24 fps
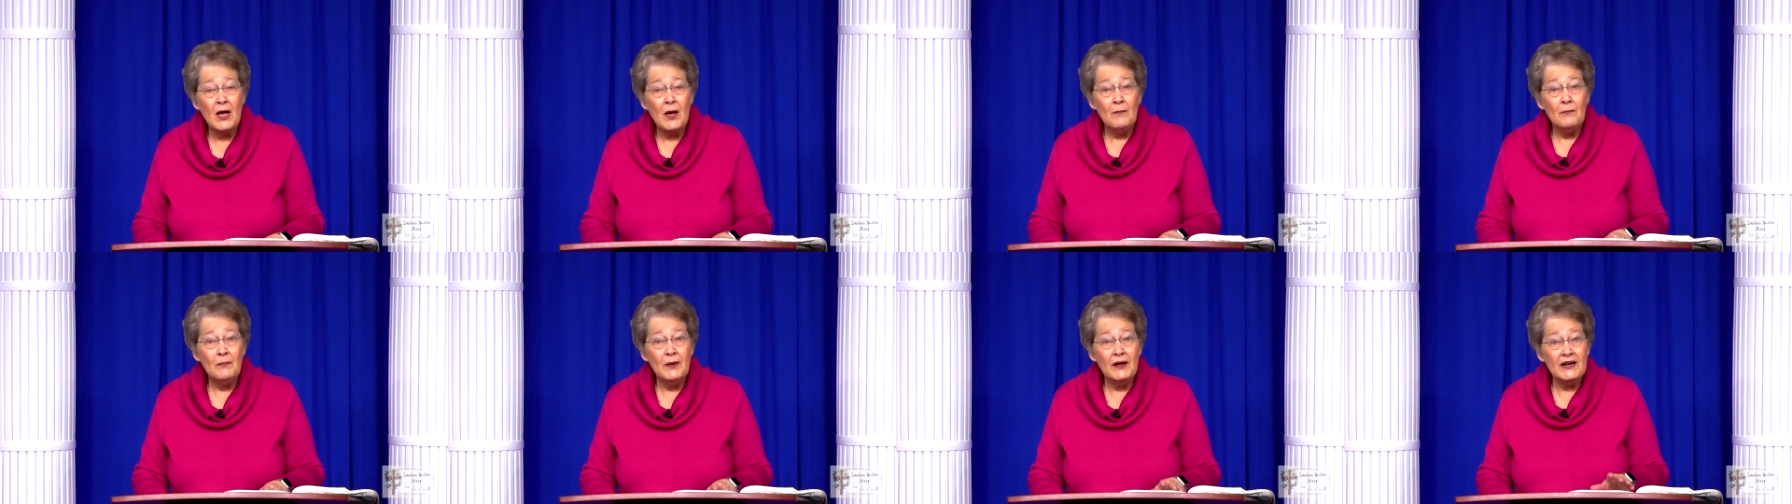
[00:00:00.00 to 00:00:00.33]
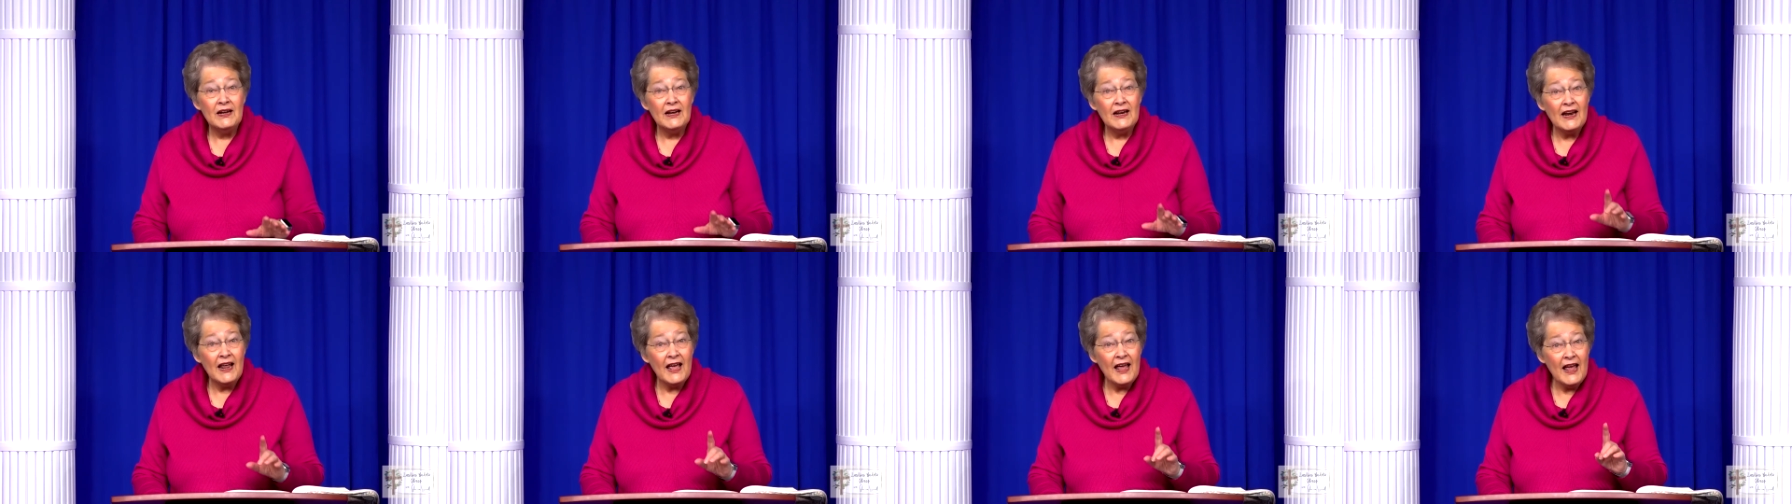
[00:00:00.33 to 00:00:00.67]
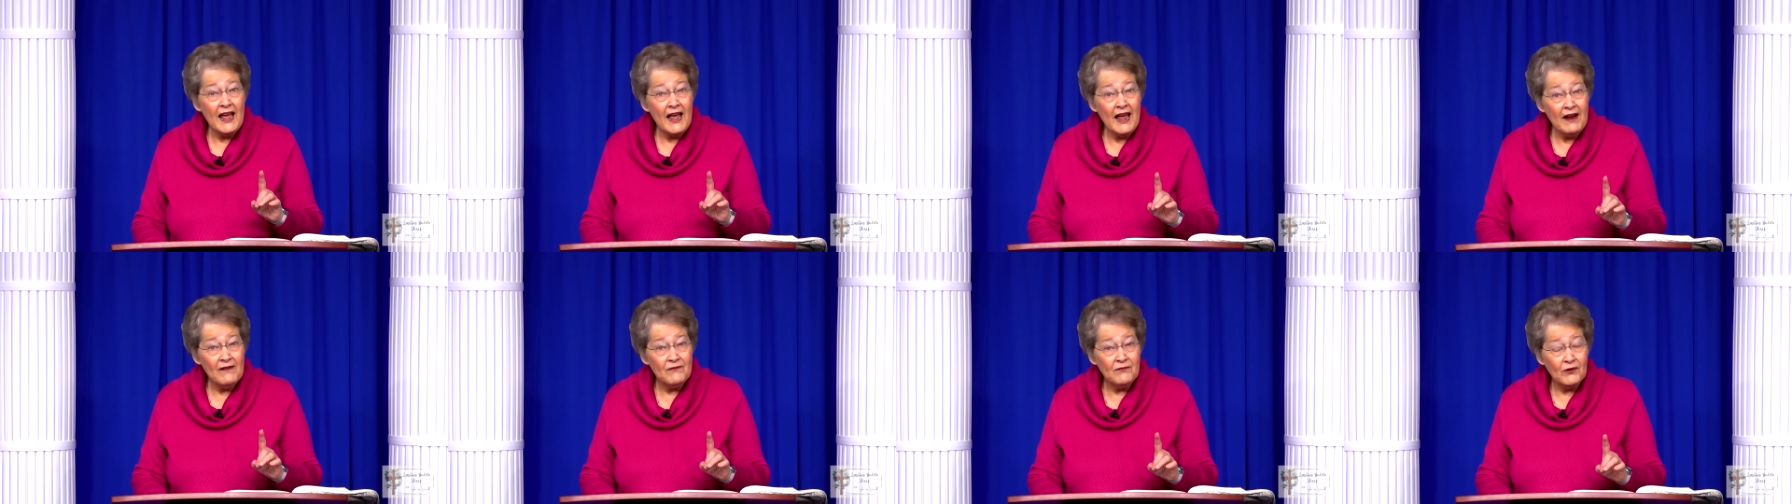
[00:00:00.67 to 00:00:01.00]
but in
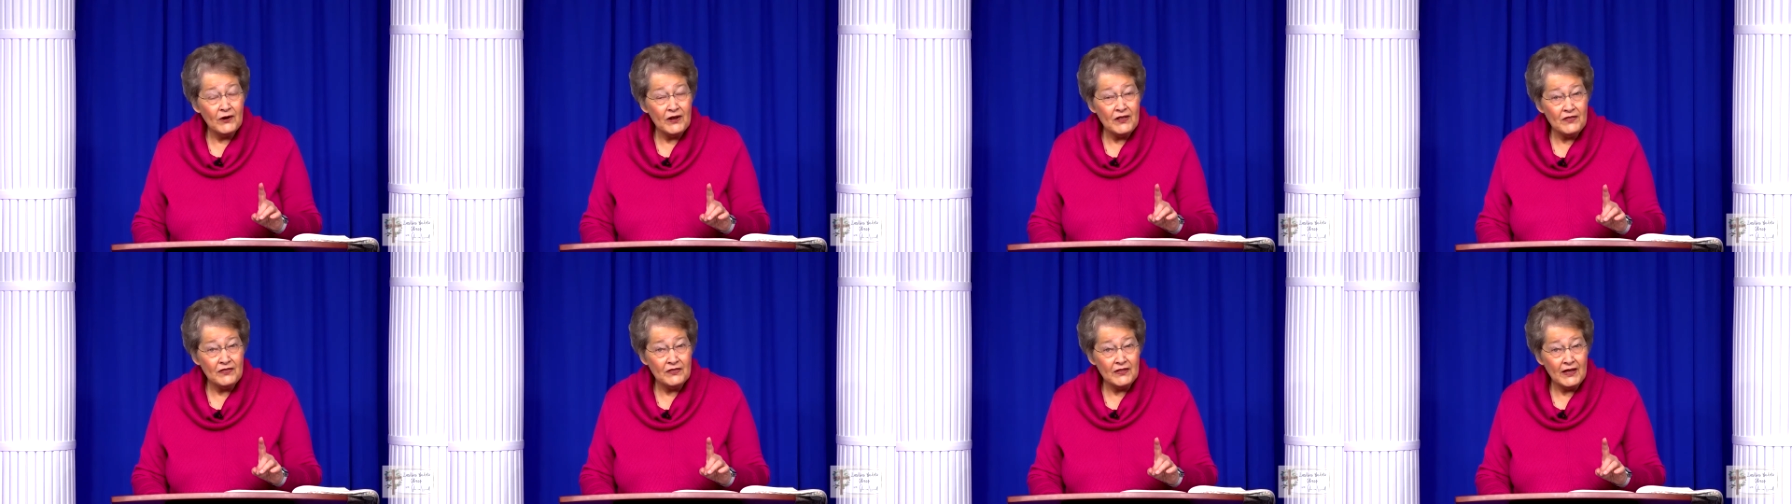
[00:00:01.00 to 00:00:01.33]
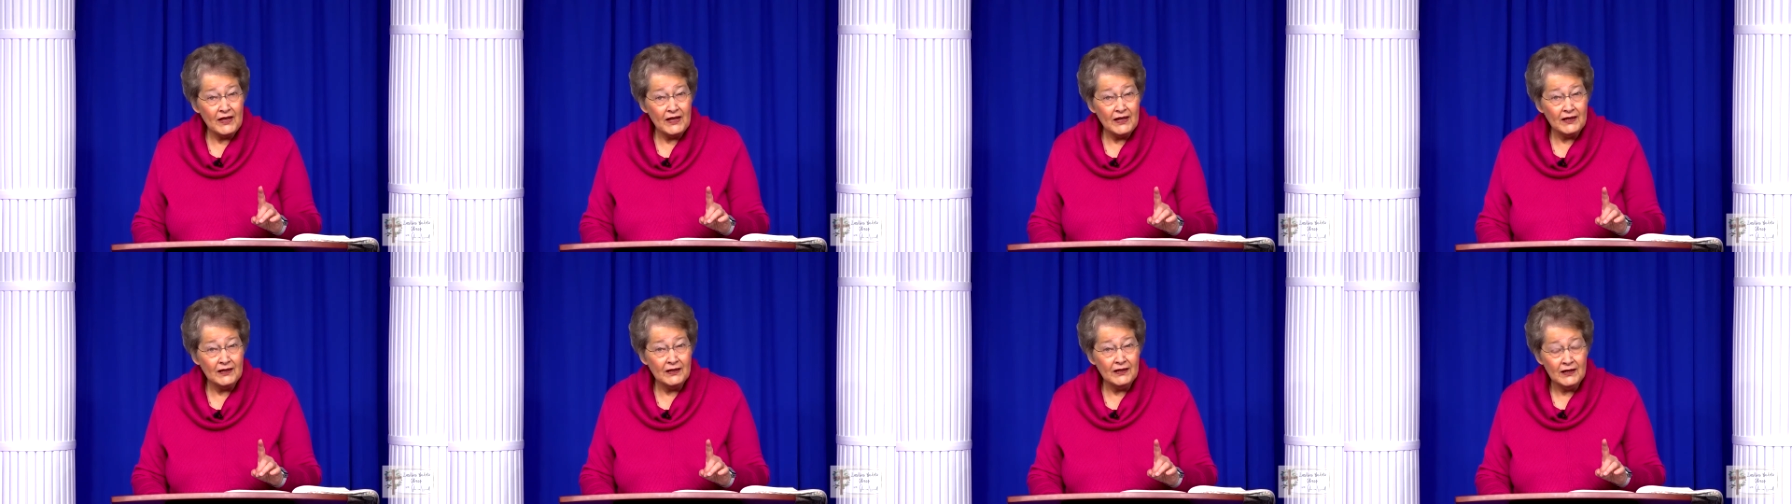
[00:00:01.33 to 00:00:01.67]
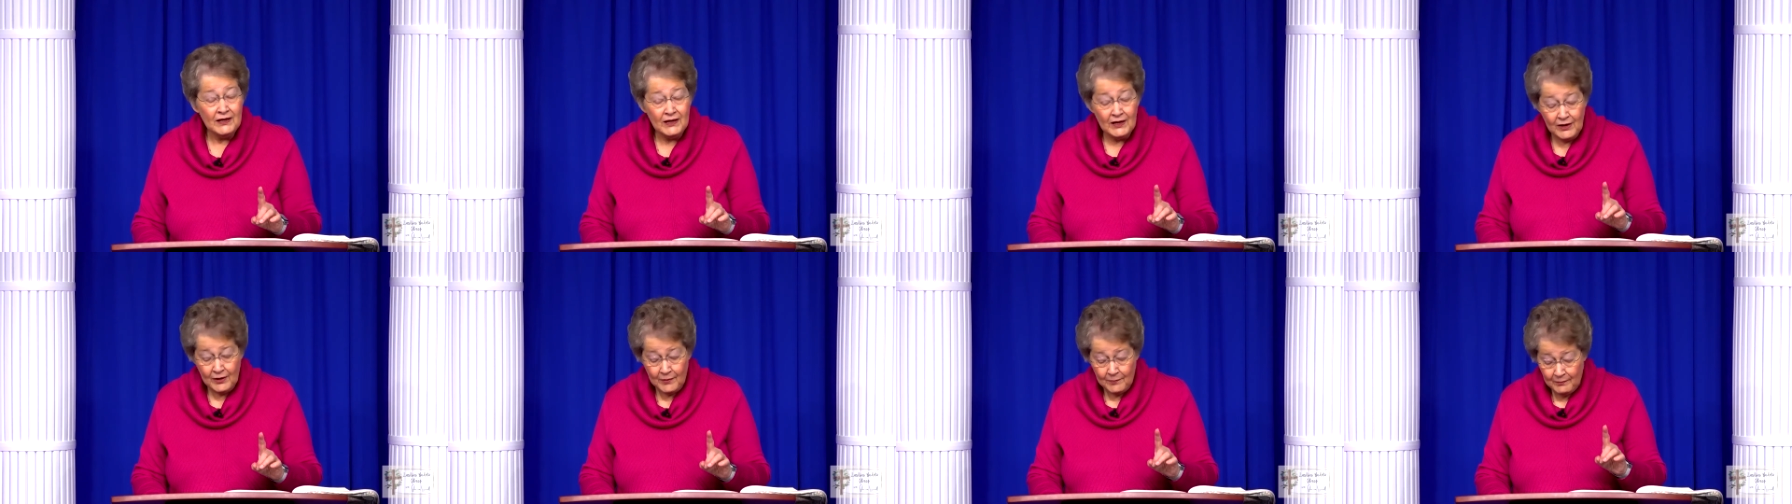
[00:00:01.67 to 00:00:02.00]
everything,
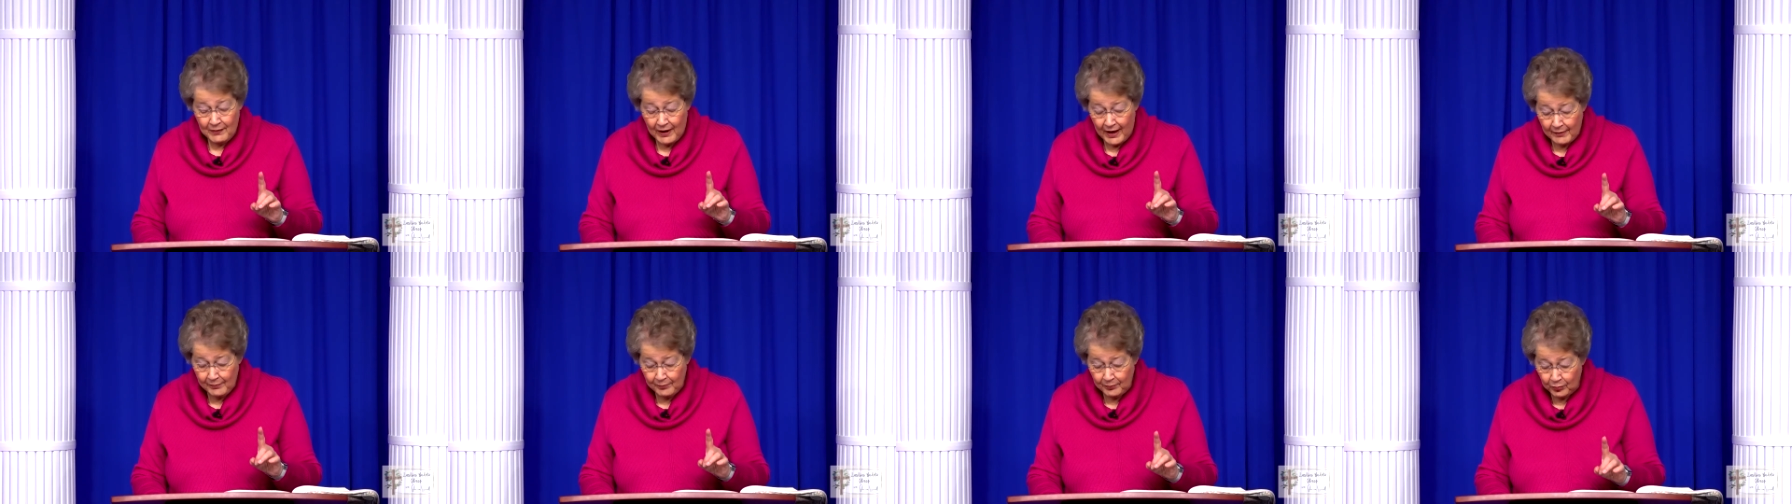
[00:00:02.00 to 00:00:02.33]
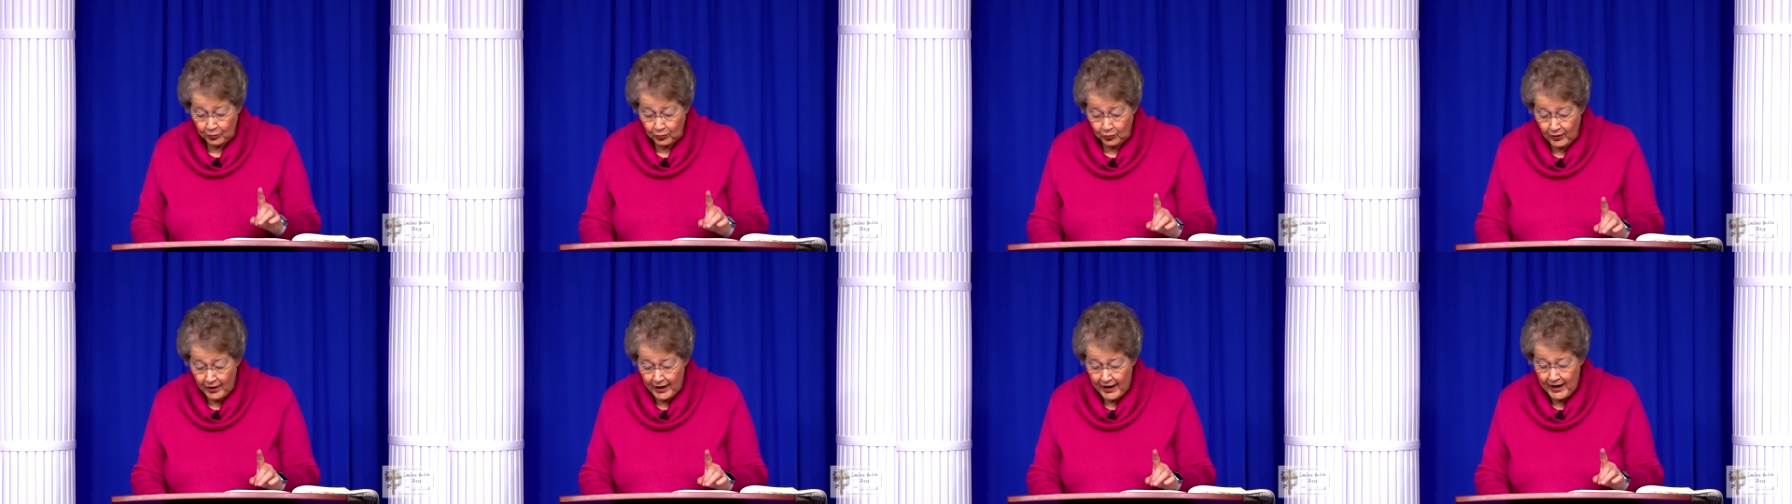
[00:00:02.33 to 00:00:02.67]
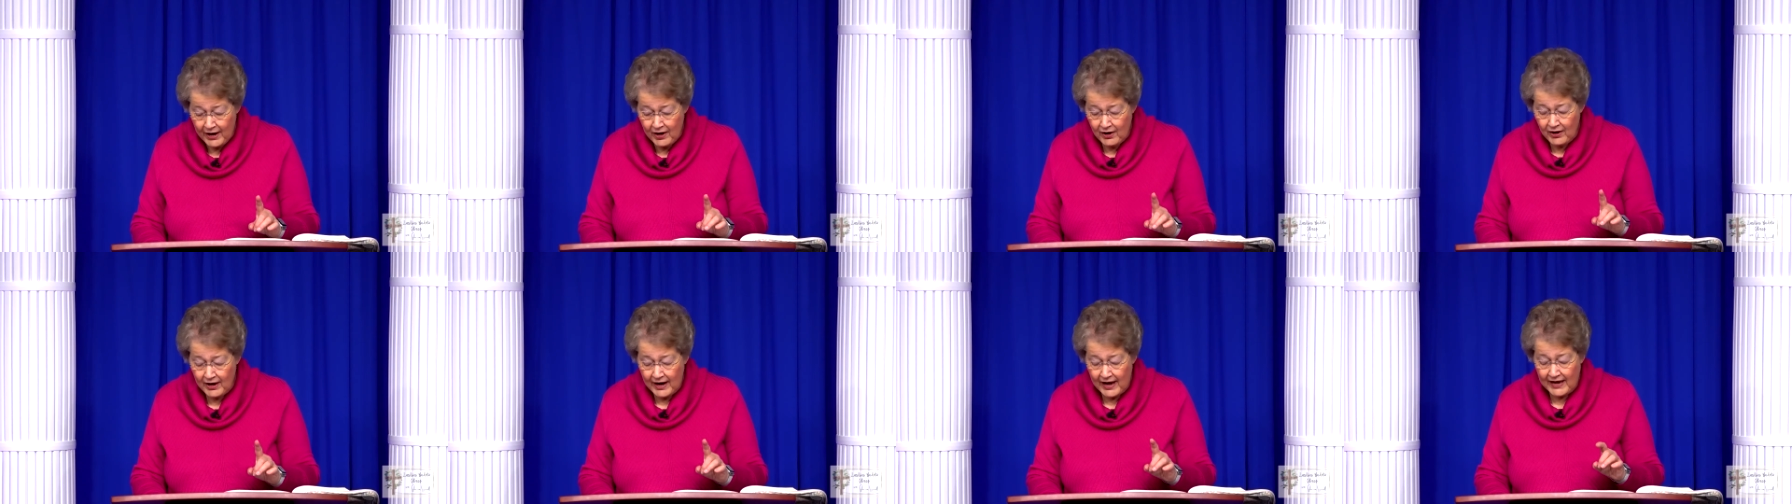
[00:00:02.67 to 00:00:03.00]
by
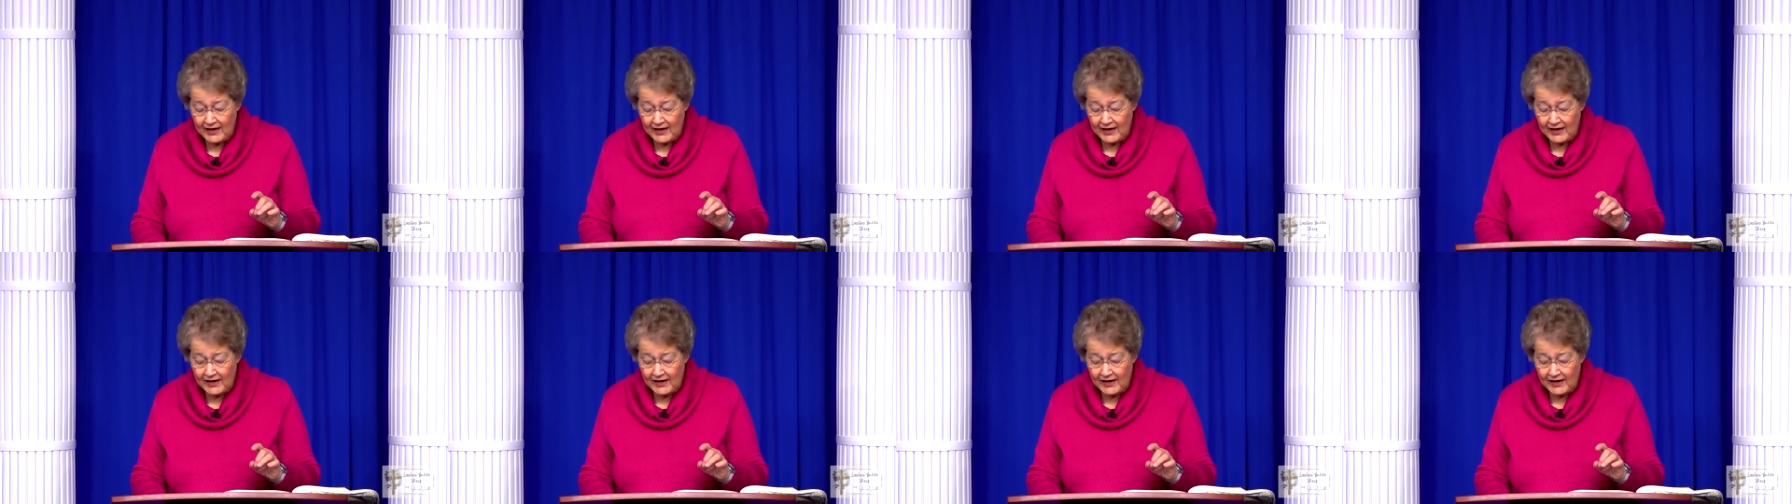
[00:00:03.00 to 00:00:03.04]
prayer